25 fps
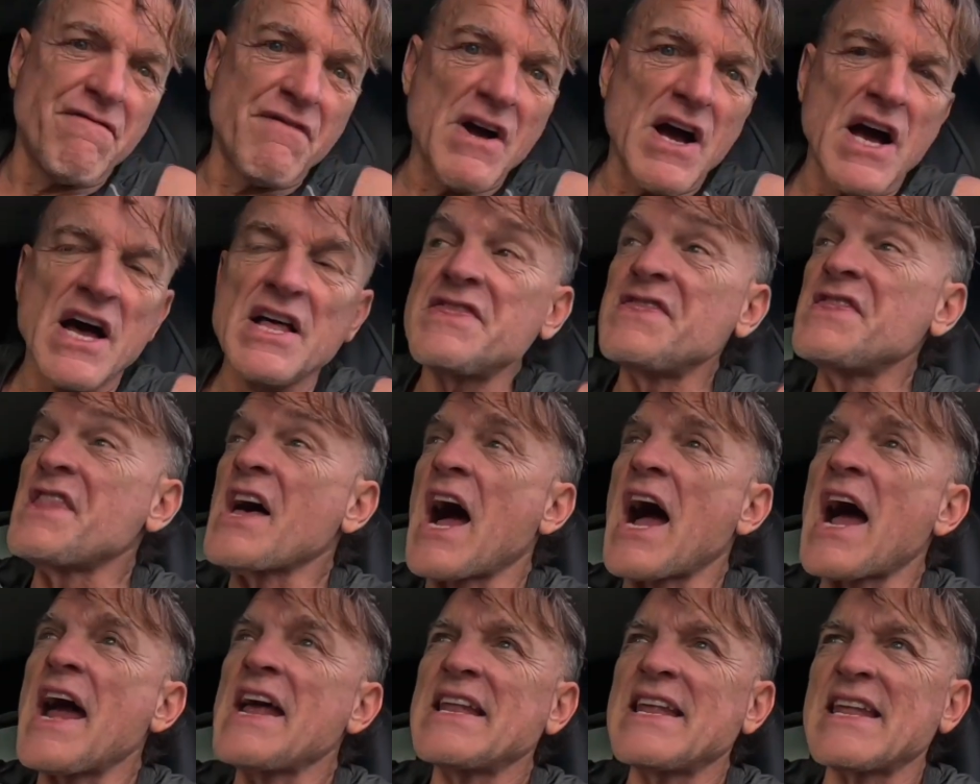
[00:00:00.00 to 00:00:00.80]
A
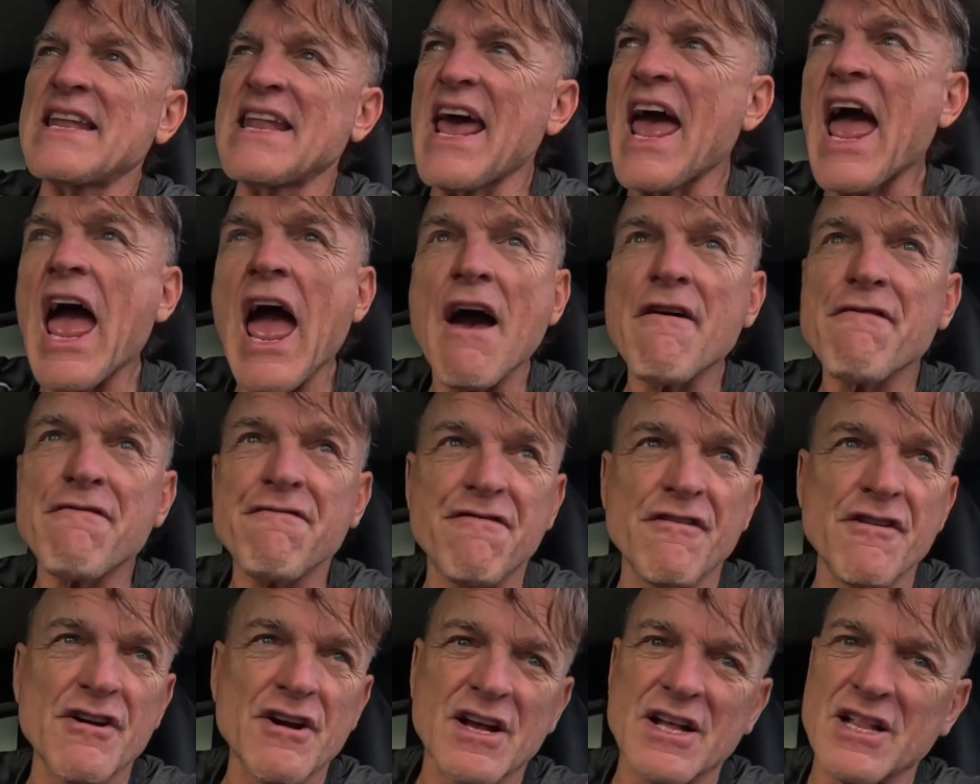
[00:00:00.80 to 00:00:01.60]
9.5
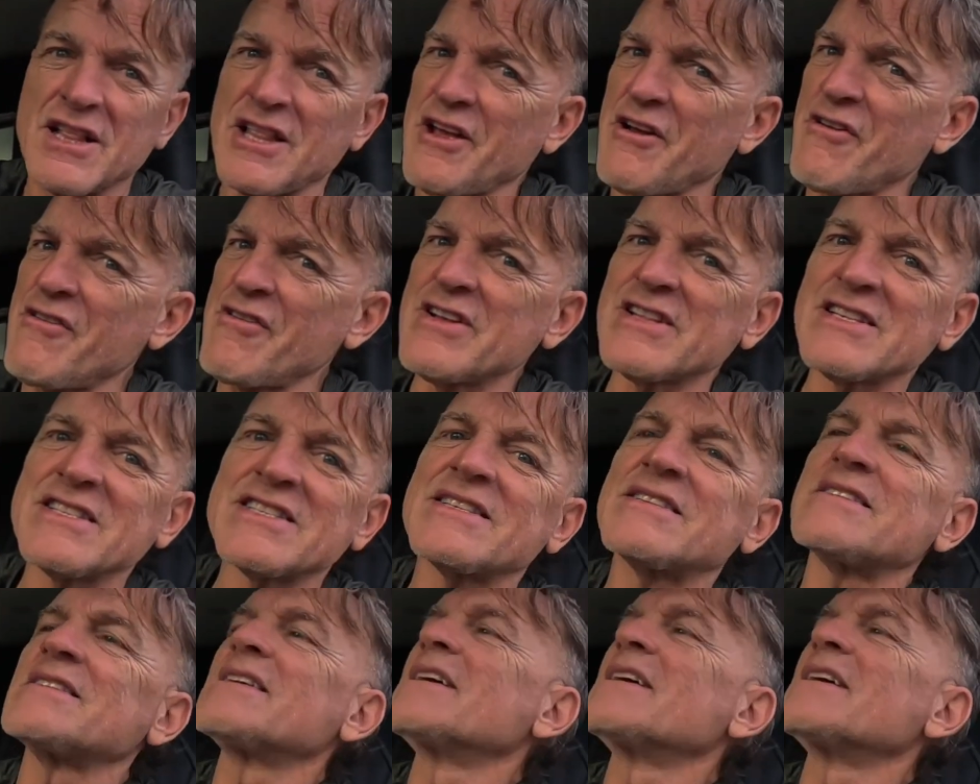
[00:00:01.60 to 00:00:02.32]
foot clearance.